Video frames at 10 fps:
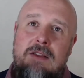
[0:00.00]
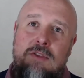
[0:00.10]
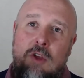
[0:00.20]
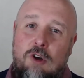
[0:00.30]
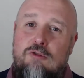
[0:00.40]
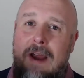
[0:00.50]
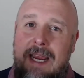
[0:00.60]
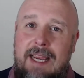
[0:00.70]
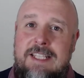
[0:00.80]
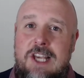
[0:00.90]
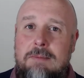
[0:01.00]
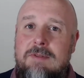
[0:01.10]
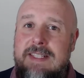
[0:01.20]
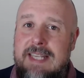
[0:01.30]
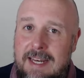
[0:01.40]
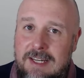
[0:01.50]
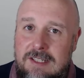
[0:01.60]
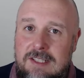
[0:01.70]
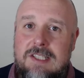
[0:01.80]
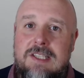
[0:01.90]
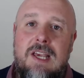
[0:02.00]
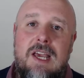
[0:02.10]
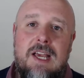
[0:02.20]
not great in terms of attendance